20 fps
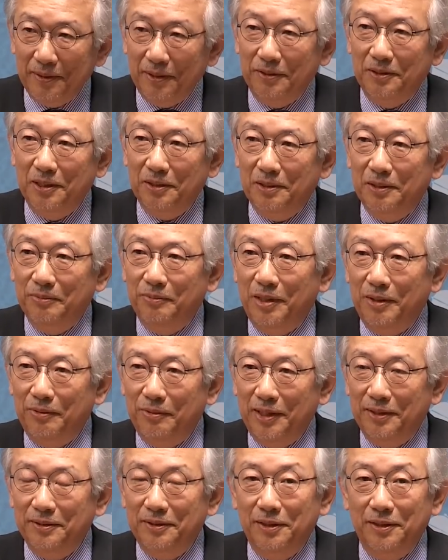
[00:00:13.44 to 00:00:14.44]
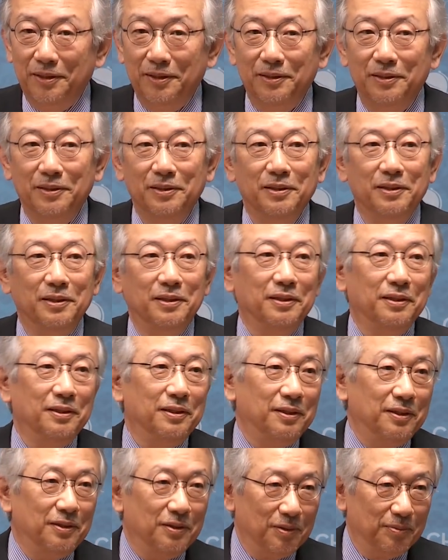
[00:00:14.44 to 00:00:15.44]
Executive Director
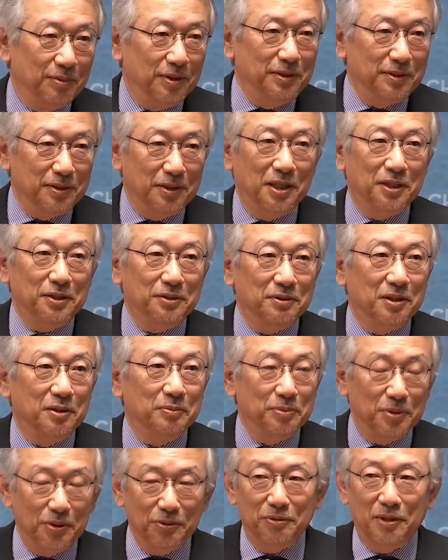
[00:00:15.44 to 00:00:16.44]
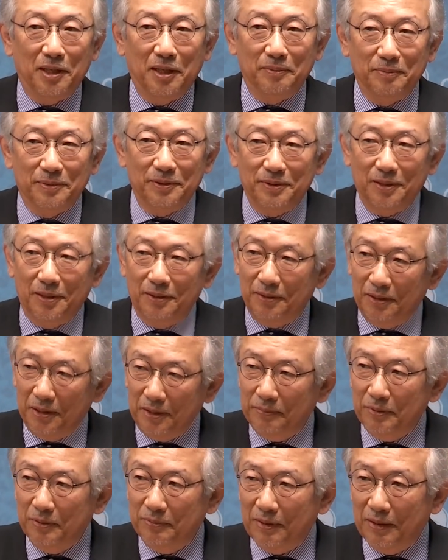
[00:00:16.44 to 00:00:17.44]
of International Programs at the
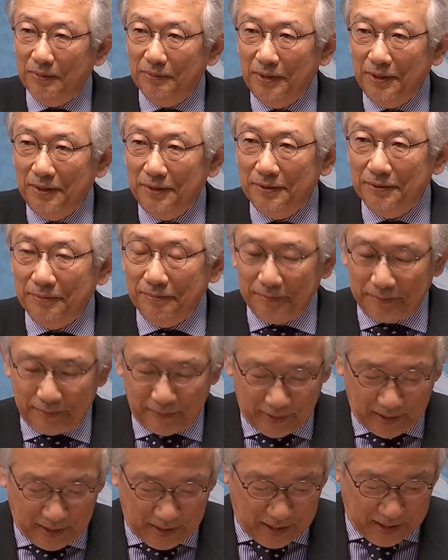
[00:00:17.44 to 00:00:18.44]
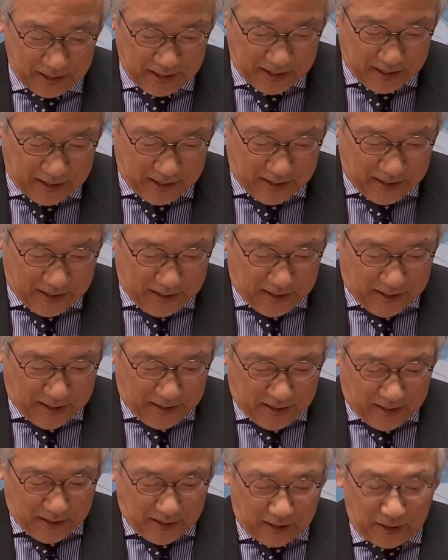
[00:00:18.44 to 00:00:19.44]
Nippon Foundation.
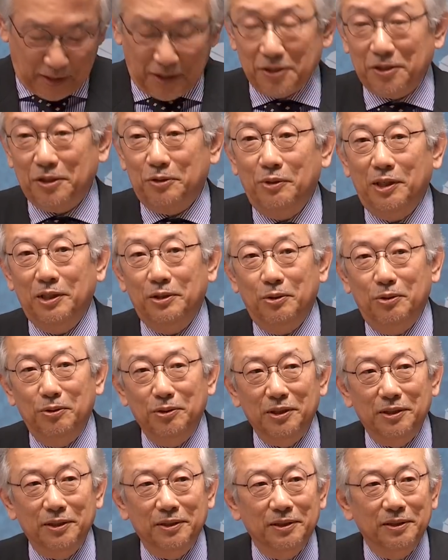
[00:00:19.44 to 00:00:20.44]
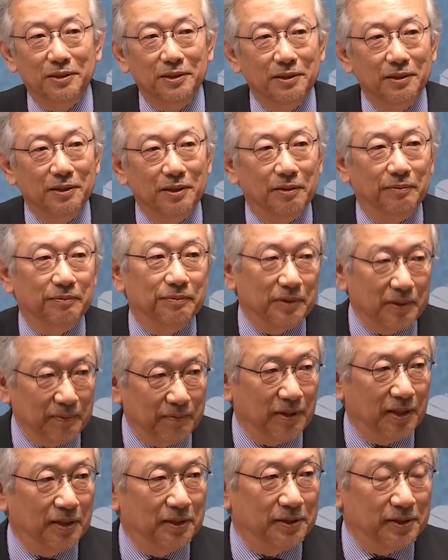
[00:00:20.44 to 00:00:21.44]
And it is a great honor and
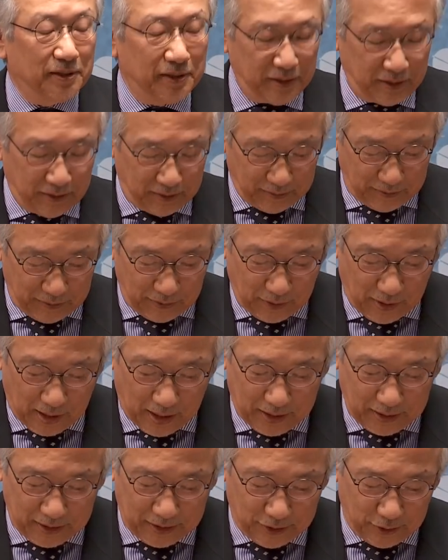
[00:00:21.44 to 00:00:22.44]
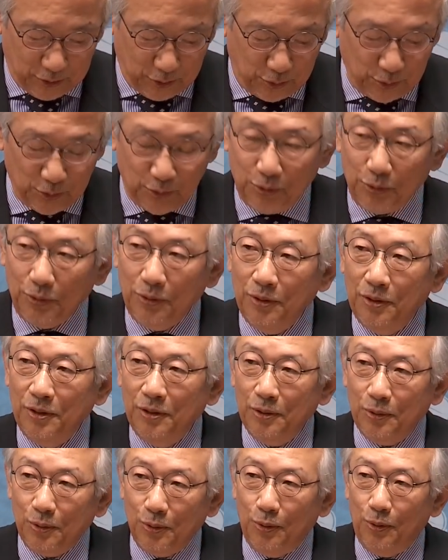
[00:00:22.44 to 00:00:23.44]
privilege for us to
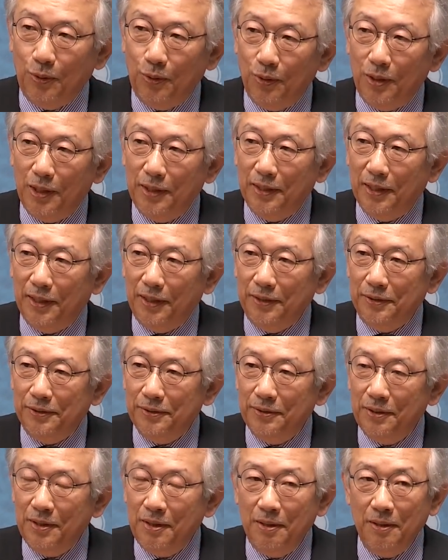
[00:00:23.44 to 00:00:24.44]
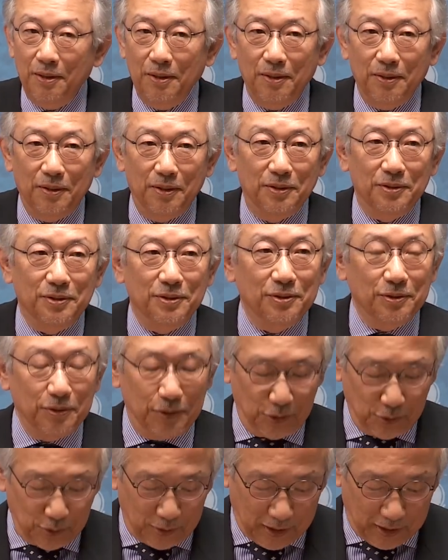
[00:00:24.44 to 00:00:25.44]
co-organize this
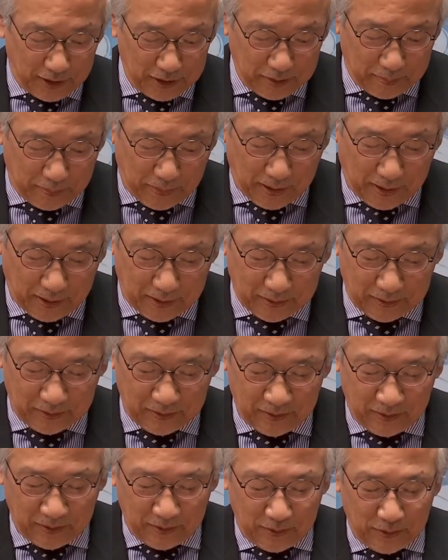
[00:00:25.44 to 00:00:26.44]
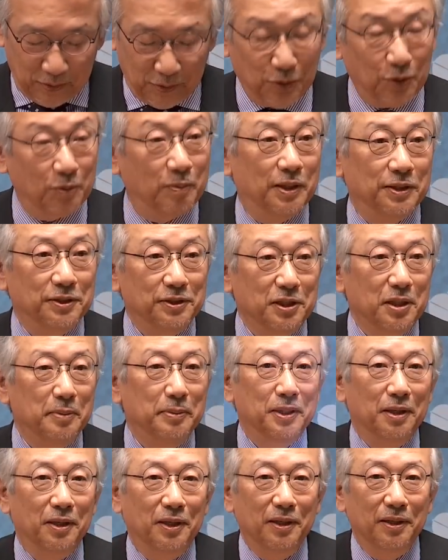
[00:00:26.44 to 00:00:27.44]
UK-Japan Global
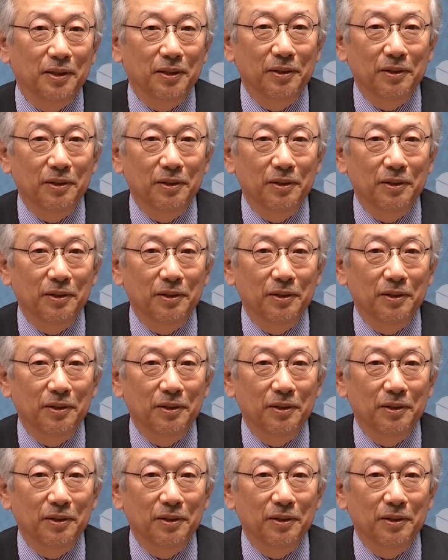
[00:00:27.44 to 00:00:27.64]
Seminar